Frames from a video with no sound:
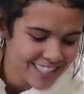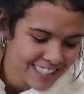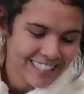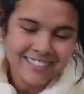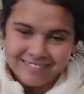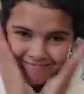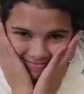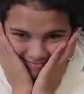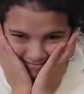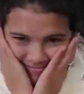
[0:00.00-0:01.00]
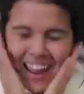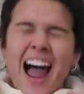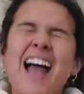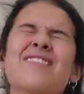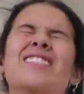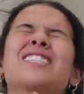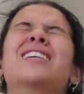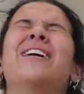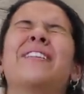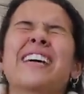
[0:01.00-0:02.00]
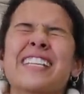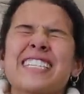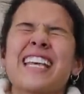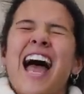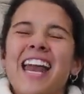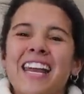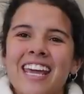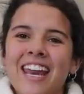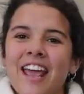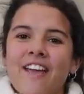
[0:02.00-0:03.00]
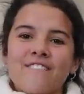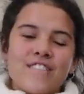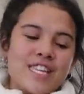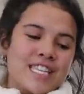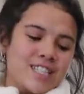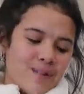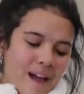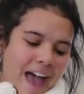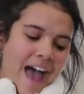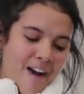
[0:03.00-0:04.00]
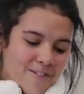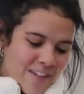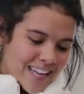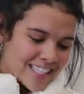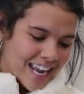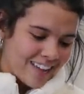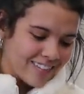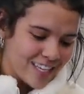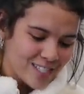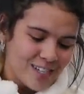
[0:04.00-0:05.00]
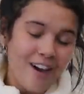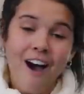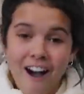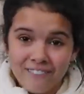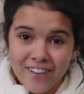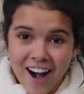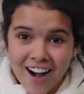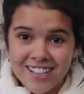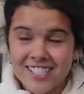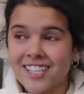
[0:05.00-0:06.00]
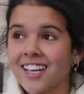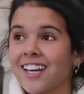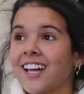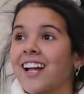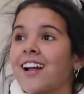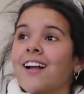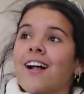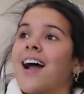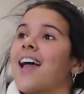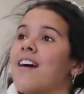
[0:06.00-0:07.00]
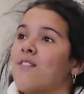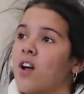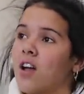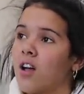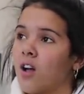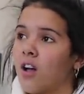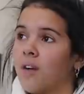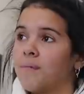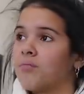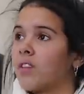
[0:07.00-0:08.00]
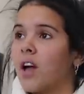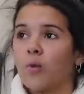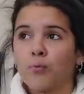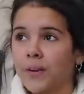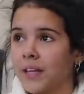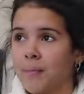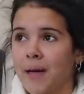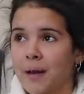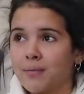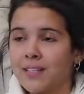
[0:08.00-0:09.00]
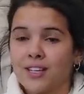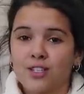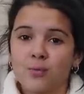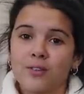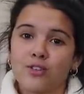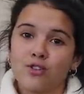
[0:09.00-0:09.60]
pretty! I'm so excited for these new outfits and these Converse! I have a really bad obsession with